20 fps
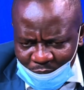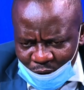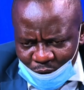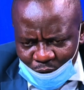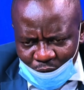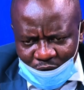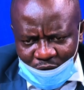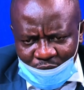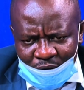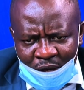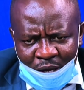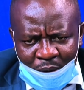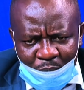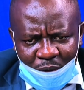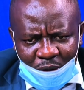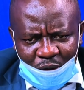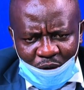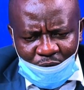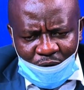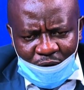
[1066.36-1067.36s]
not sure,
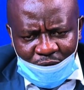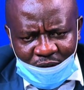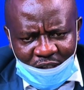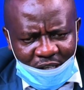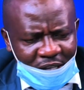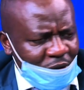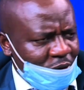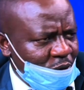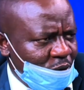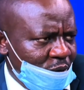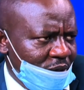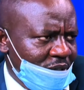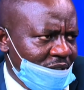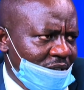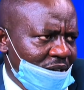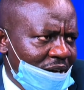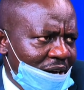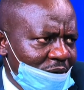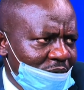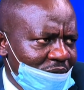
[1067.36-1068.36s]
between 15 and to
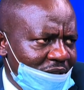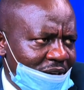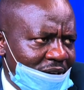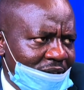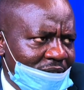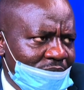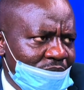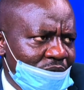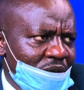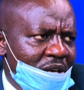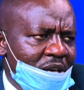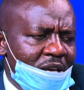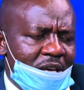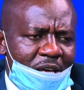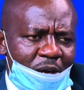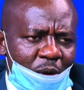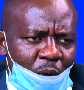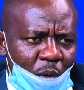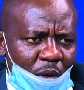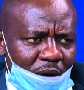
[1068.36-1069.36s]
20, around there.
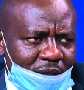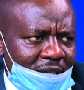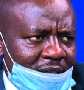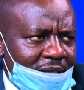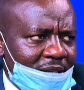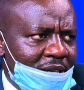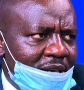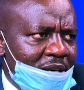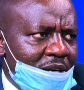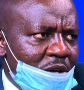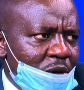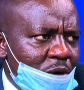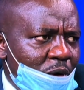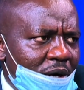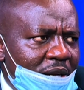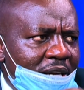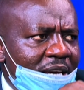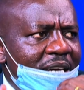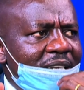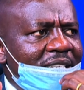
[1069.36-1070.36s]
He quoted, you
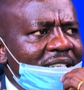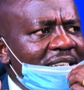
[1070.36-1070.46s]
will get